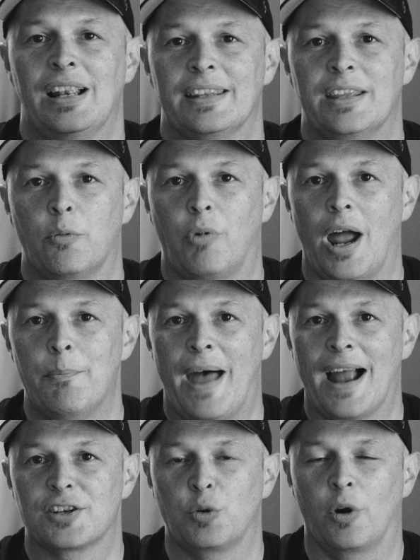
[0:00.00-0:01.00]
get right
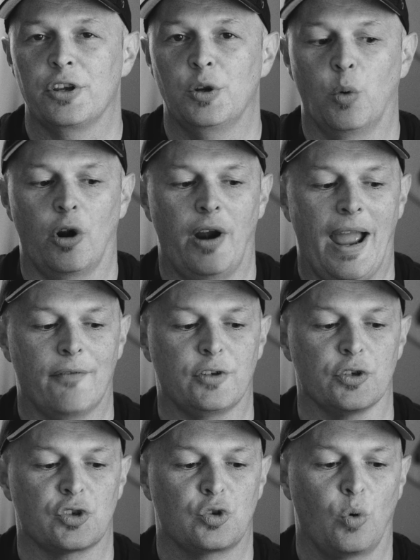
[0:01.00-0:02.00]
back to where you were
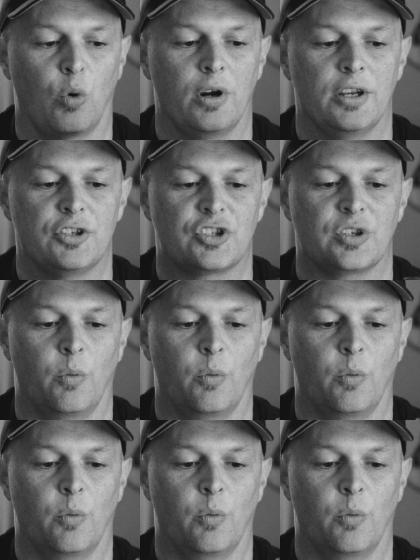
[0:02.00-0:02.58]
after storage.